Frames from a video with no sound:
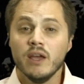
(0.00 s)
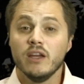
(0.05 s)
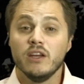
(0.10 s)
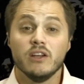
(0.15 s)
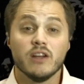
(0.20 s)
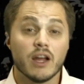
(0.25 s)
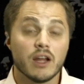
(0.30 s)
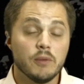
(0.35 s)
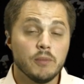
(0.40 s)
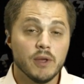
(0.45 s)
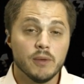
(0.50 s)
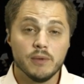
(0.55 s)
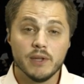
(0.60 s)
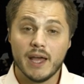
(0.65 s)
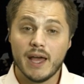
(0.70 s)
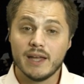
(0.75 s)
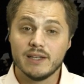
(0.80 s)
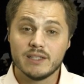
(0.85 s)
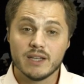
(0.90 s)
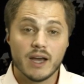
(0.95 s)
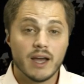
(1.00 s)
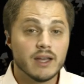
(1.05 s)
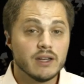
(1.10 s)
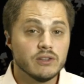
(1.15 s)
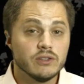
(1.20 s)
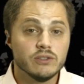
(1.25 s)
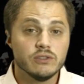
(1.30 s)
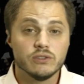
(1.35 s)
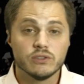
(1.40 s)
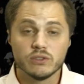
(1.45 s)
You're not going to be able to add
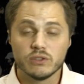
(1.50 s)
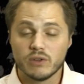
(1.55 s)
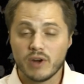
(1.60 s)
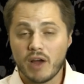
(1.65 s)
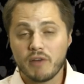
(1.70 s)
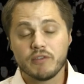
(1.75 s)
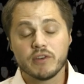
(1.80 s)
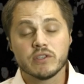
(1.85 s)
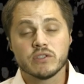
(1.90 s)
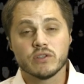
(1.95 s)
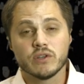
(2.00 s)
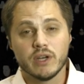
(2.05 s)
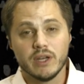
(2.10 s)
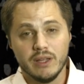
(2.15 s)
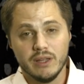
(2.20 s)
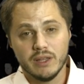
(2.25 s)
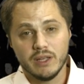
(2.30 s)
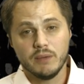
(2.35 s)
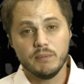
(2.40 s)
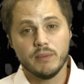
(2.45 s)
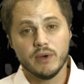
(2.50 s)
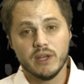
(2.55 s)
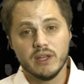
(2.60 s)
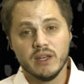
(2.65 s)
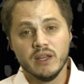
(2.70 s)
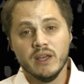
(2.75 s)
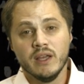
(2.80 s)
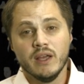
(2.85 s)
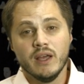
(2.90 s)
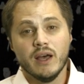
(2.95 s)
titles or graphics or anything,
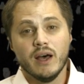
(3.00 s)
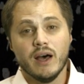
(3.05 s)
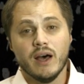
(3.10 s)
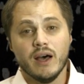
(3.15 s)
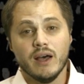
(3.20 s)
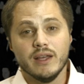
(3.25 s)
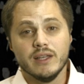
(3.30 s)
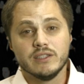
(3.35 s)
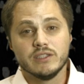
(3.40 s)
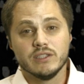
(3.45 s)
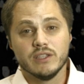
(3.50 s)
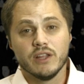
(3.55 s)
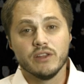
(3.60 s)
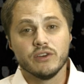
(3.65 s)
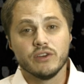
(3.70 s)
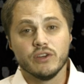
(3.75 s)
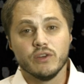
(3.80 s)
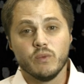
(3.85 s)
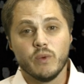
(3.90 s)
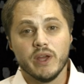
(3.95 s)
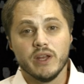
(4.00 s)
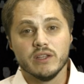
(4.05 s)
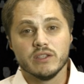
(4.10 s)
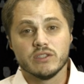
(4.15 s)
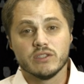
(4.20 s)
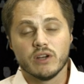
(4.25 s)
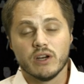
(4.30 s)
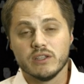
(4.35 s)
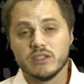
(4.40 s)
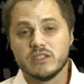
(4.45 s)
but it's another good way to
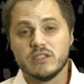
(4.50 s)
start.